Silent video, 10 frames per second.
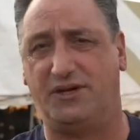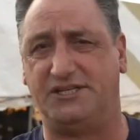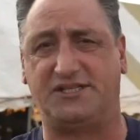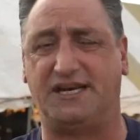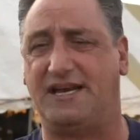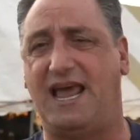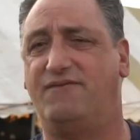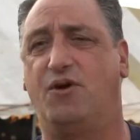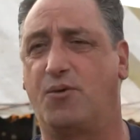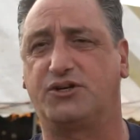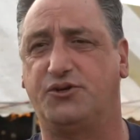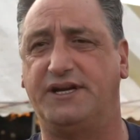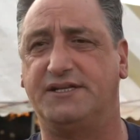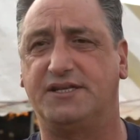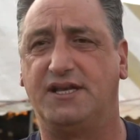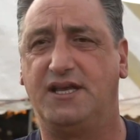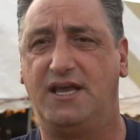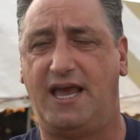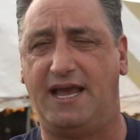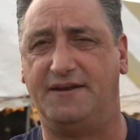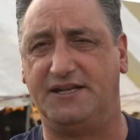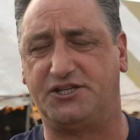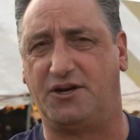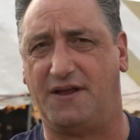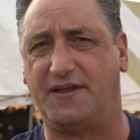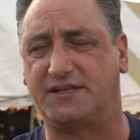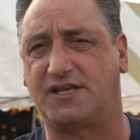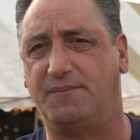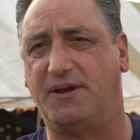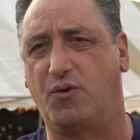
We just didn't have no more trees. And this year, I think it's going to be